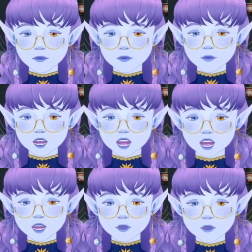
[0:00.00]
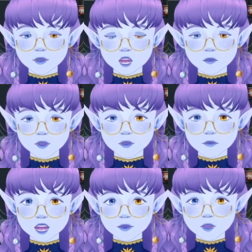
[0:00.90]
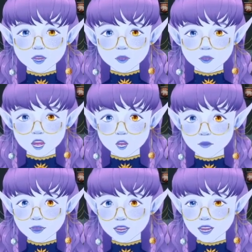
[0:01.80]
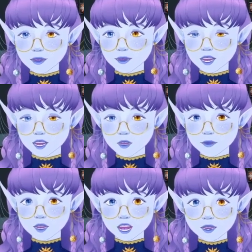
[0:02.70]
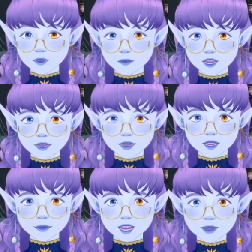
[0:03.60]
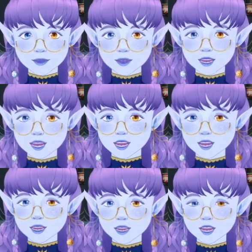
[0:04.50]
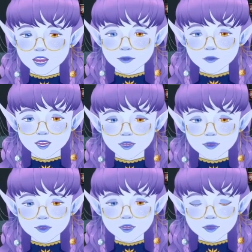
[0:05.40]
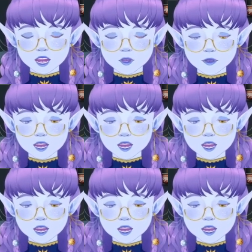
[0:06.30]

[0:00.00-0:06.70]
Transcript: And she's always your rival, and she always has like a plot to murder you, basically, when it starts out.